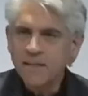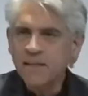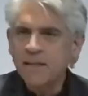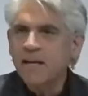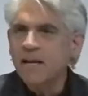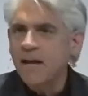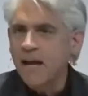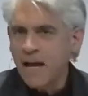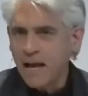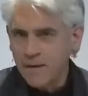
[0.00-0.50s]

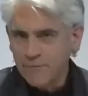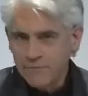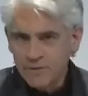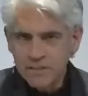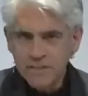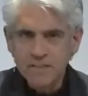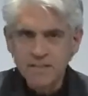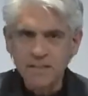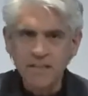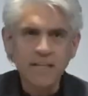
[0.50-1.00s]
He
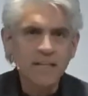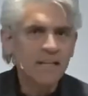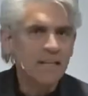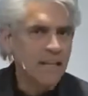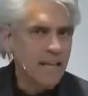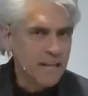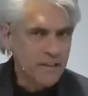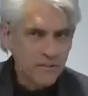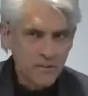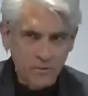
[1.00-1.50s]

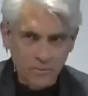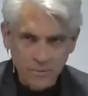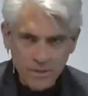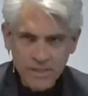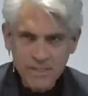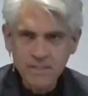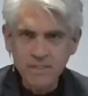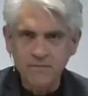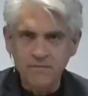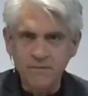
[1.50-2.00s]
obviously, like
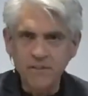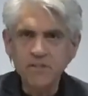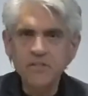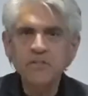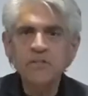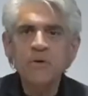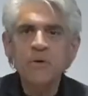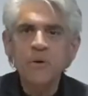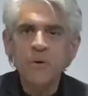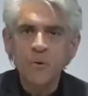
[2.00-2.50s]
the rest
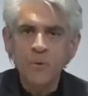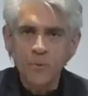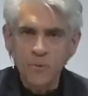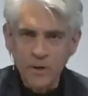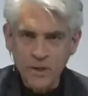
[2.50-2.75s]
of us,